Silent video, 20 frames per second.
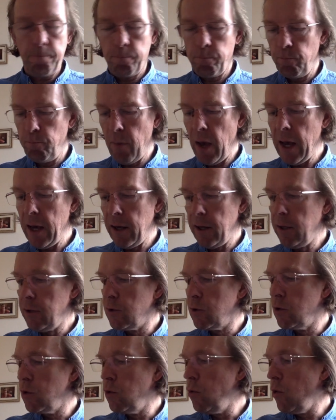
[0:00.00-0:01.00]
May
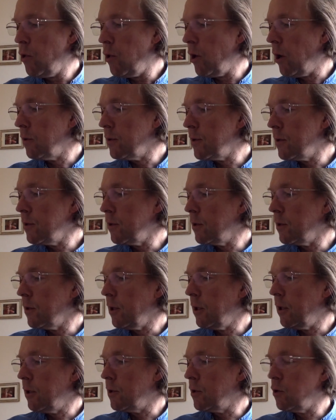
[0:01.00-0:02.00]

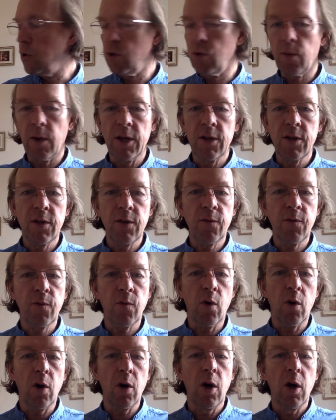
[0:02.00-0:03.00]

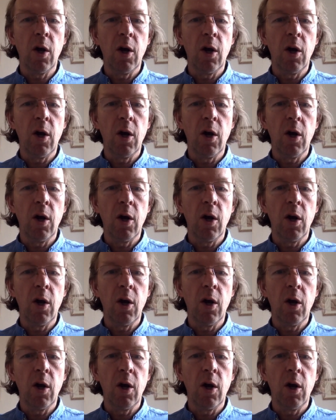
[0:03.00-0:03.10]
2024.